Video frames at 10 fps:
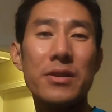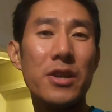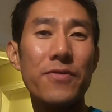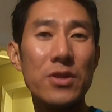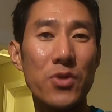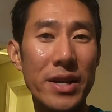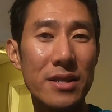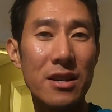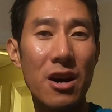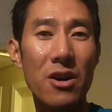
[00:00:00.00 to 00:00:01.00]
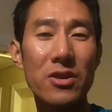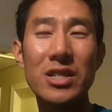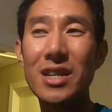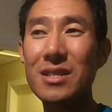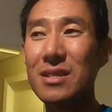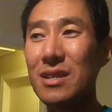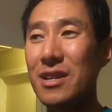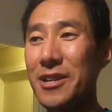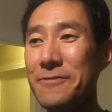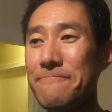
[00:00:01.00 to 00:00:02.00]
different drinks and all. Just
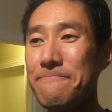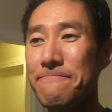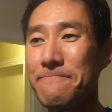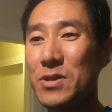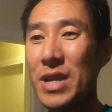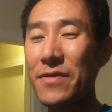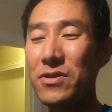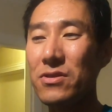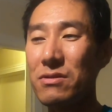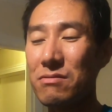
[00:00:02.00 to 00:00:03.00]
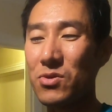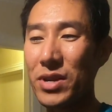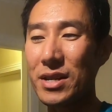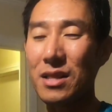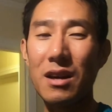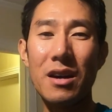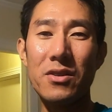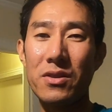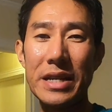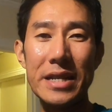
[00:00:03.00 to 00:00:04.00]
after you drink a lot
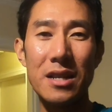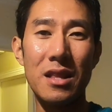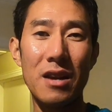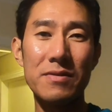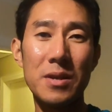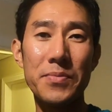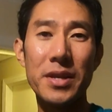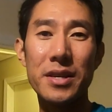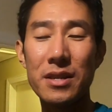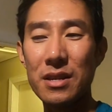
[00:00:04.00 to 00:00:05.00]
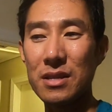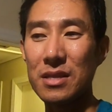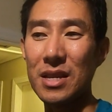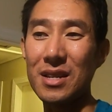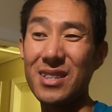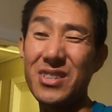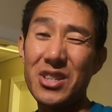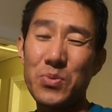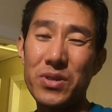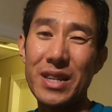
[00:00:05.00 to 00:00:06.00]
or eat a lot of something, then you
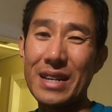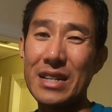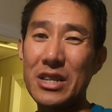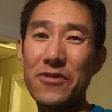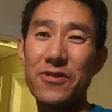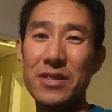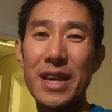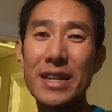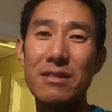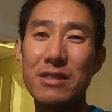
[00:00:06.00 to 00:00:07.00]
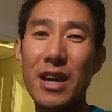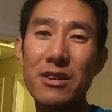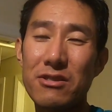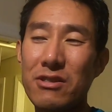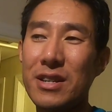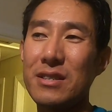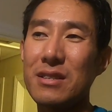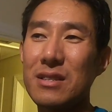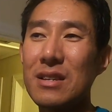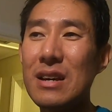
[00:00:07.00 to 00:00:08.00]
just want like a different taste or texture, and it
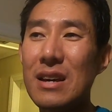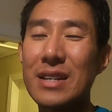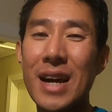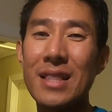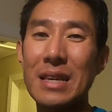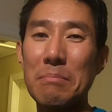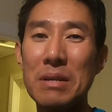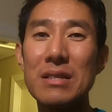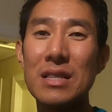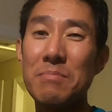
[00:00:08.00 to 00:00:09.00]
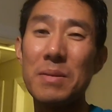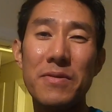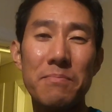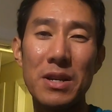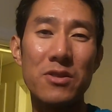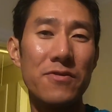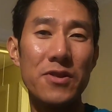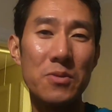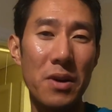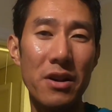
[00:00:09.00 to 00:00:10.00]
just kind of like mentally maybe makes you
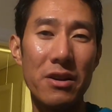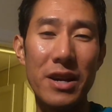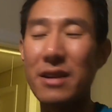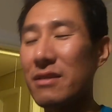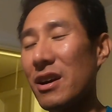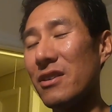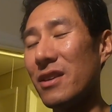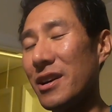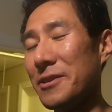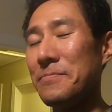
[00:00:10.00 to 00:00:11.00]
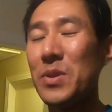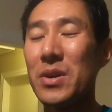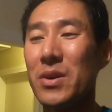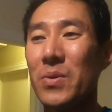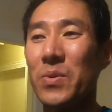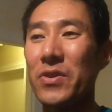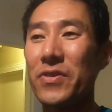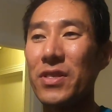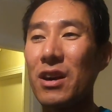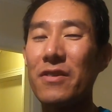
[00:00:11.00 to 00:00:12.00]
feel better. I don't know.
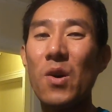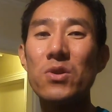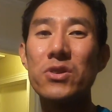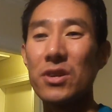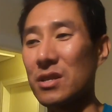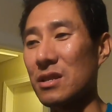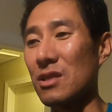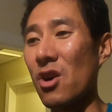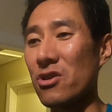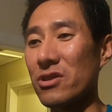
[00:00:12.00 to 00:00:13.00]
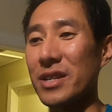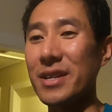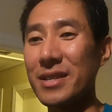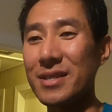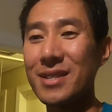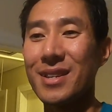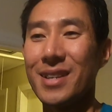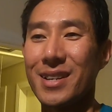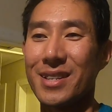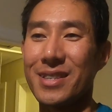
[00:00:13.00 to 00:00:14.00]
With a lot of ultras, the longer it is,
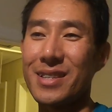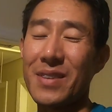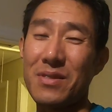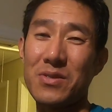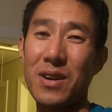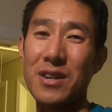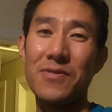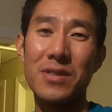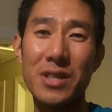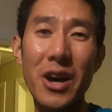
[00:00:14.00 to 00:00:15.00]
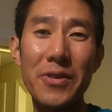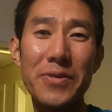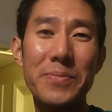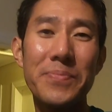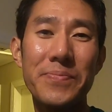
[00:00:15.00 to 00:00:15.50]
you just have to try different stuff.